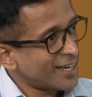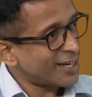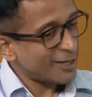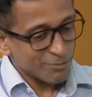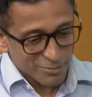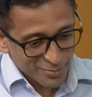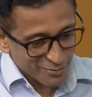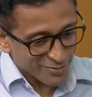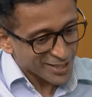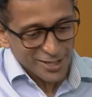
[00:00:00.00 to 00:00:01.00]

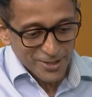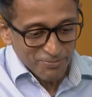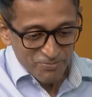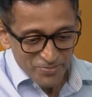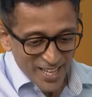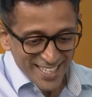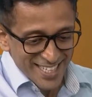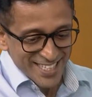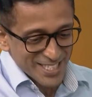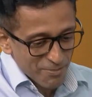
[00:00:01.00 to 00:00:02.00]
Vandana,
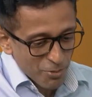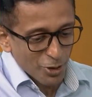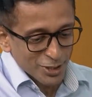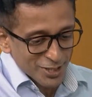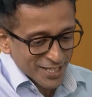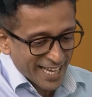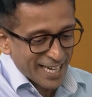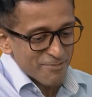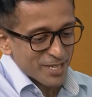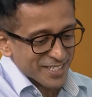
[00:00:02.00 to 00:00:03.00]
support
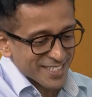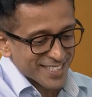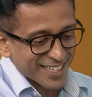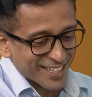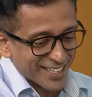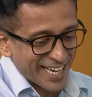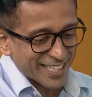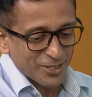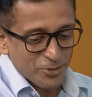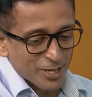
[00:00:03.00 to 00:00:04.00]
elements at the